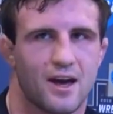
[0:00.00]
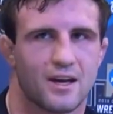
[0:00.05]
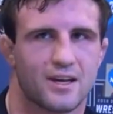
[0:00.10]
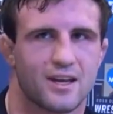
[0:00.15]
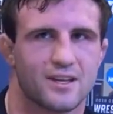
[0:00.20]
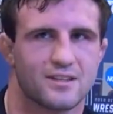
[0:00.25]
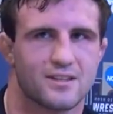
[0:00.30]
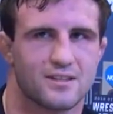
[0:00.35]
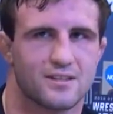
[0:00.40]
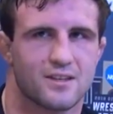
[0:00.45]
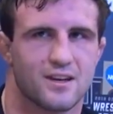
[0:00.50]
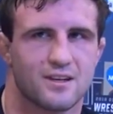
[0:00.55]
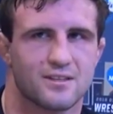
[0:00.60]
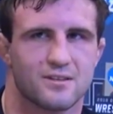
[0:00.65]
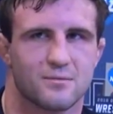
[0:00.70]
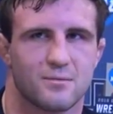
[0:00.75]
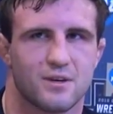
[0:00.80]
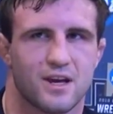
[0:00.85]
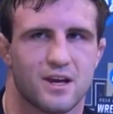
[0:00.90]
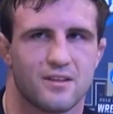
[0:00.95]
guess it's
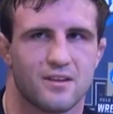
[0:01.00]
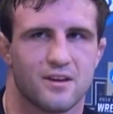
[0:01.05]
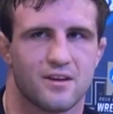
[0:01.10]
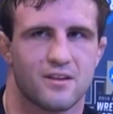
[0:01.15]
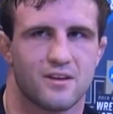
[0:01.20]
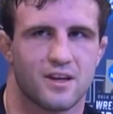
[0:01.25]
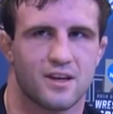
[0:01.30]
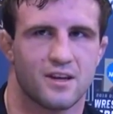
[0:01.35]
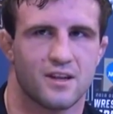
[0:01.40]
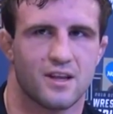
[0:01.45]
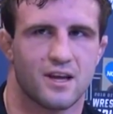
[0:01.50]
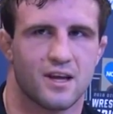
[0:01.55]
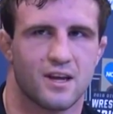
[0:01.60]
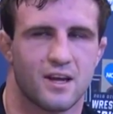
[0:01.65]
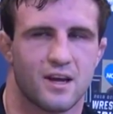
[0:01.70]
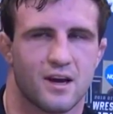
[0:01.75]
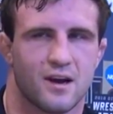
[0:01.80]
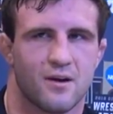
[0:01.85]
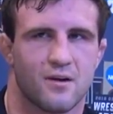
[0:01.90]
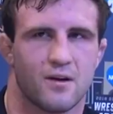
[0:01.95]
nice to be on the other end of
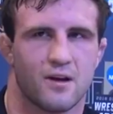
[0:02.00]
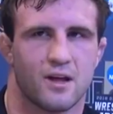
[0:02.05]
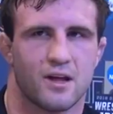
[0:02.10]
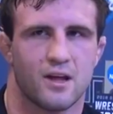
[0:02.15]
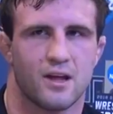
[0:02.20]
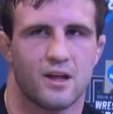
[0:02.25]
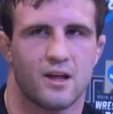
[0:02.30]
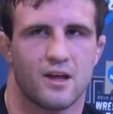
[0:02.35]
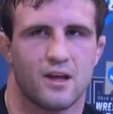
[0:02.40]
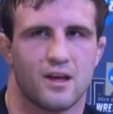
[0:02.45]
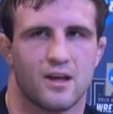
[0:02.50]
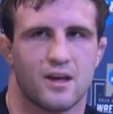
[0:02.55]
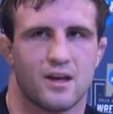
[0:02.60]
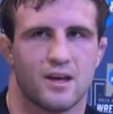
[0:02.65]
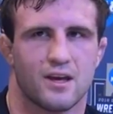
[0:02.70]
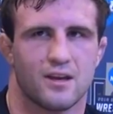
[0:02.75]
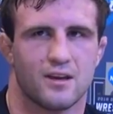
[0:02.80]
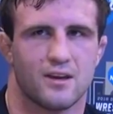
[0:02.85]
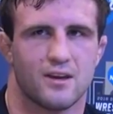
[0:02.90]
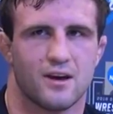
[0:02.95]
that now
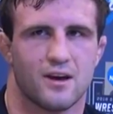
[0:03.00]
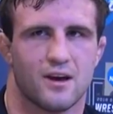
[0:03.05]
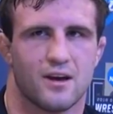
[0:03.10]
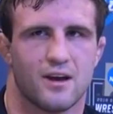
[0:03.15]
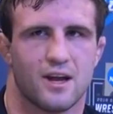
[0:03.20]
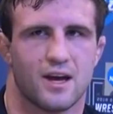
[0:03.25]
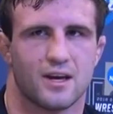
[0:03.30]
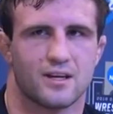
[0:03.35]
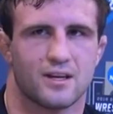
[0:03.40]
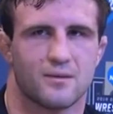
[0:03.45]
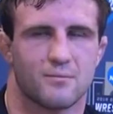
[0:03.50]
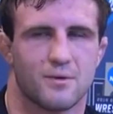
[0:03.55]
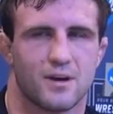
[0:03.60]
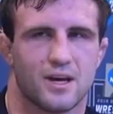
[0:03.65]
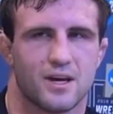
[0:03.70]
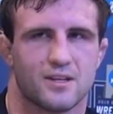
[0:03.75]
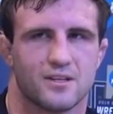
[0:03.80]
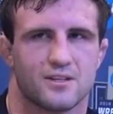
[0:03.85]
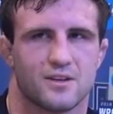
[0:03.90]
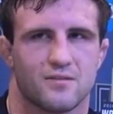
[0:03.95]
and not getting my
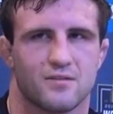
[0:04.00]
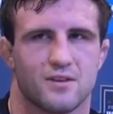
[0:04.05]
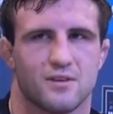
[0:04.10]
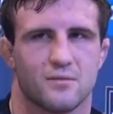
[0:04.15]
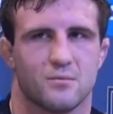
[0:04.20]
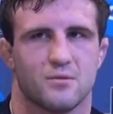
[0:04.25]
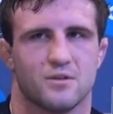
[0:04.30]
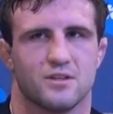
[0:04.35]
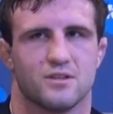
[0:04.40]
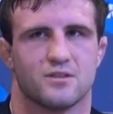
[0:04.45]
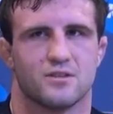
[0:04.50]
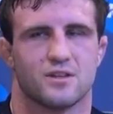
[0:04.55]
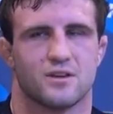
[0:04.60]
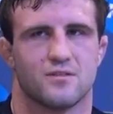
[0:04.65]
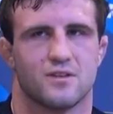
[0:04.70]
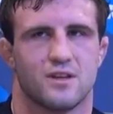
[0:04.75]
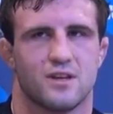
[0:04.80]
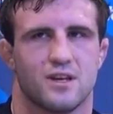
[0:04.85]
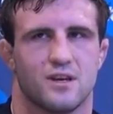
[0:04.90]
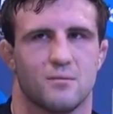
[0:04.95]
head shoved in the bleachers
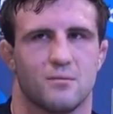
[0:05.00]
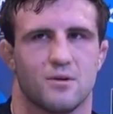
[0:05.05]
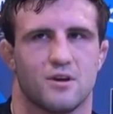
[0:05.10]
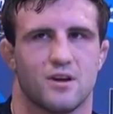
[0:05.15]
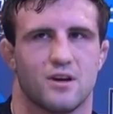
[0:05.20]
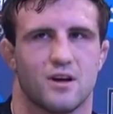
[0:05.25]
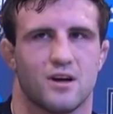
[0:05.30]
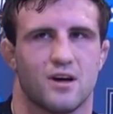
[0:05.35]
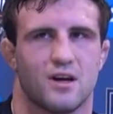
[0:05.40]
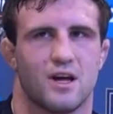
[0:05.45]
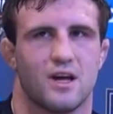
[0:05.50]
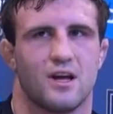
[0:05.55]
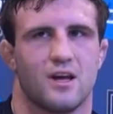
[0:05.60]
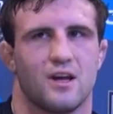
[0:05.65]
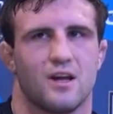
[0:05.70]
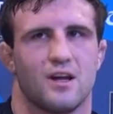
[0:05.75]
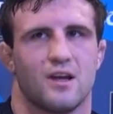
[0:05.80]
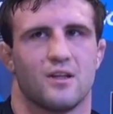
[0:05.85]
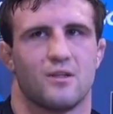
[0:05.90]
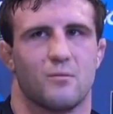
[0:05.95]
every day. But
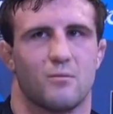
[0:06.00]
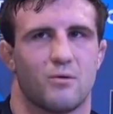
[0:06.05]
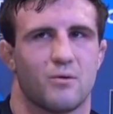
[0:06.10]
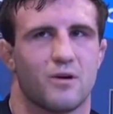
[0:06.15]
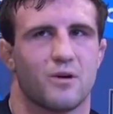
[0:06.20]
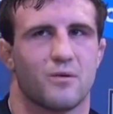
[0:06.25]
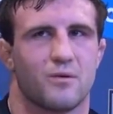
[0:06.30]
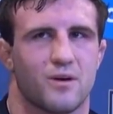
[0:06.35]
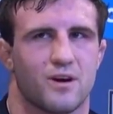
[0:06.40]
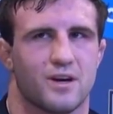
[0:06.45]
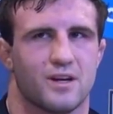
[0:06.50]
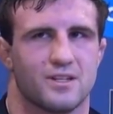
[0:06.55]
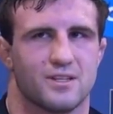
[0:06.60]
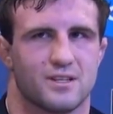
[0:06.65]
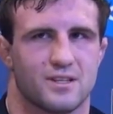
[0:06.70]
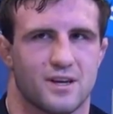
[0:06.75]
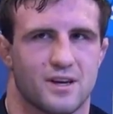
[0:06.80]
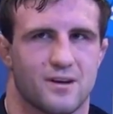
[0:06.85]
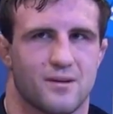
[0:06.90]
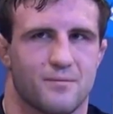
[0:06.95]
the point
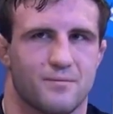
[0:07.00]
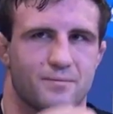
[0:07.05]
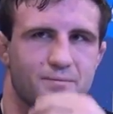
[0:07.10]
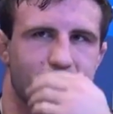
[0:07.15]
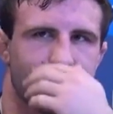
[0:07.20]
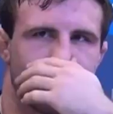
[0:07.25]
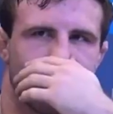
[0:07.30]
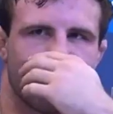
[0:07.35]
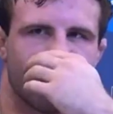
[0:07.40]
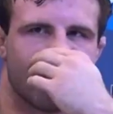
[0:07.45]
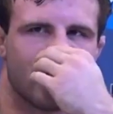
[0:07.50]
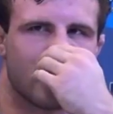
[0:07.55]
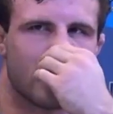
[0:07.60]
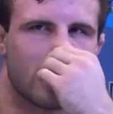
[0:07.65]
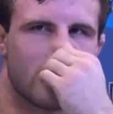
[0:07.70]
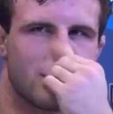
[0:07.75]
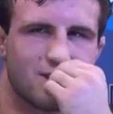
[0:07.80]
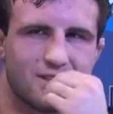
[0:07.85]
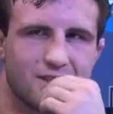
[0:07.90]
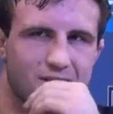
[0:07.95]
was, these
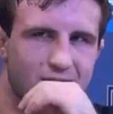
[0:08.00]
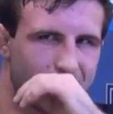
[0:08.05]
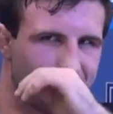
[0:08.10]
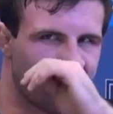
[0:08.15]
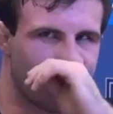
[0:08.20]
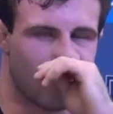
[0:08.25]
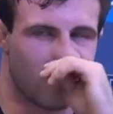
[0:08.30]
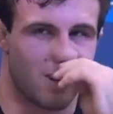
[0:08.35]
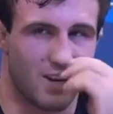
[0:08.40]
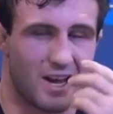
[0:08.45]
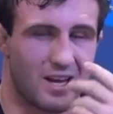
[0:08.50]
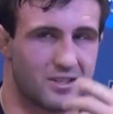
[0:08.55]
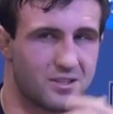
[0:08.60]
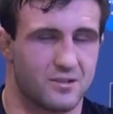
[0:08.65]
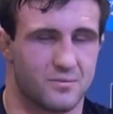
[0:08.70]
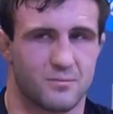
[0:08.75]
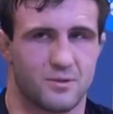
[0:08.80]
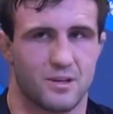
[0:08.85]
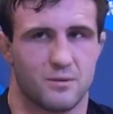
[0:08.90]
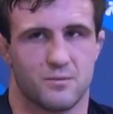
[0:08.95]
kids, not
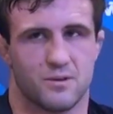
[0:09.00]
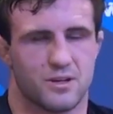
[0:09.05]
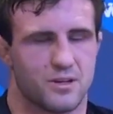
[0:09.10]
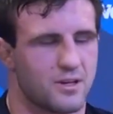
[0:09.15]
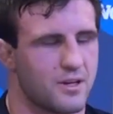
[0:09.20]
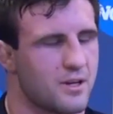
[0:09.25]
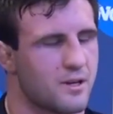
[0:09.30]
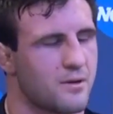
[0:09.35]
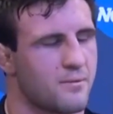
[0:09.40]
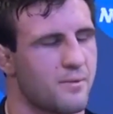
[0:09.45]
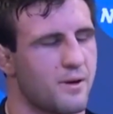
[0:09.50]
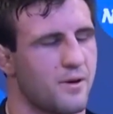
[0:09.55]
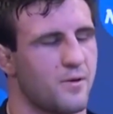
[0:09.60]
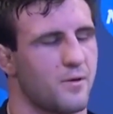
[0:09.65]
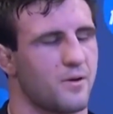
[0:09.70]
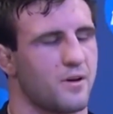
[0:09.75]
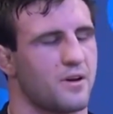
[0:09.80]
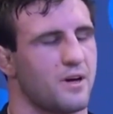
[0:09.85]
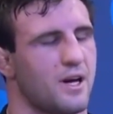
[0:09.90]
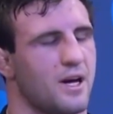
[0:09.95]
just me, but my
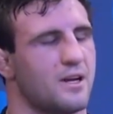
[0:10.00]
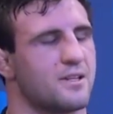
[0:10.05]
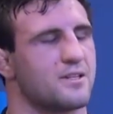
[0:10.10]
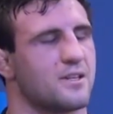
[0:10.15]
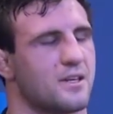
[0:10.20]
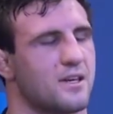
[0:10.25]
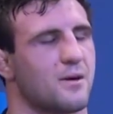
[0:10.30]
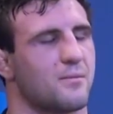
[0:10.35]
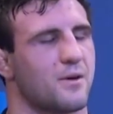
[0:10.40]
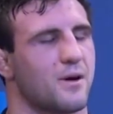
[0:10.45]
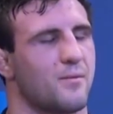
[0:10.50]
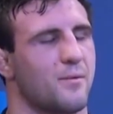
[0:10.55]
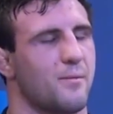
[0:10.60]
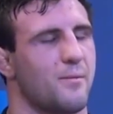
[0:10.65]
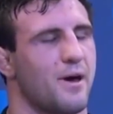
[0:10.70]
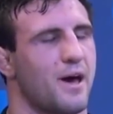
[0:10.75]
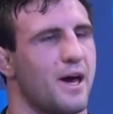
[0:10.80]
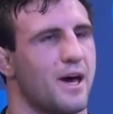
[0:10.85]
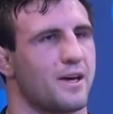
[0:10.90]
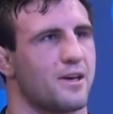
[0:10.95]
whole class, they kept
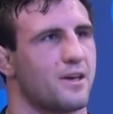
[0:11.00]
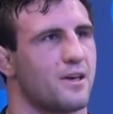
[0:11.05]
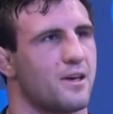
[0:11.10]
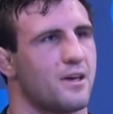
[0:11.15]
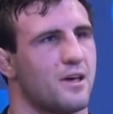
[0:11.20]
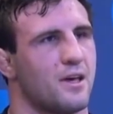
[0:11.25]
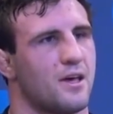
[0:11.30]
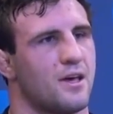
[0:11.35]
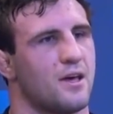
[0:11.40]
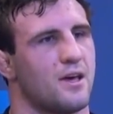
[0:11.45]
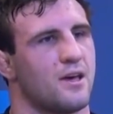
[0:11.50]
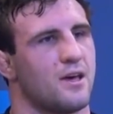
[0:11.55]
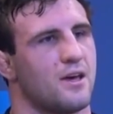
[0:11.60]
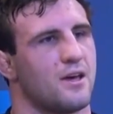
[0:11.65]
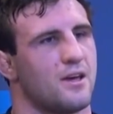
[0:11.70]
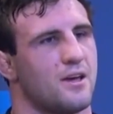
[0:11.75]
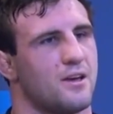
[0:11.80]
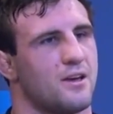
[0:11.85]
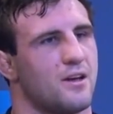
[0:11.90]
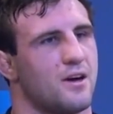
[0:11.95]
coming back
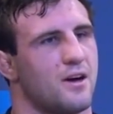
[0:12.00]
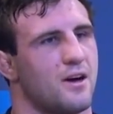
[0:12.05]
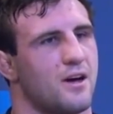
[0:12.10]
and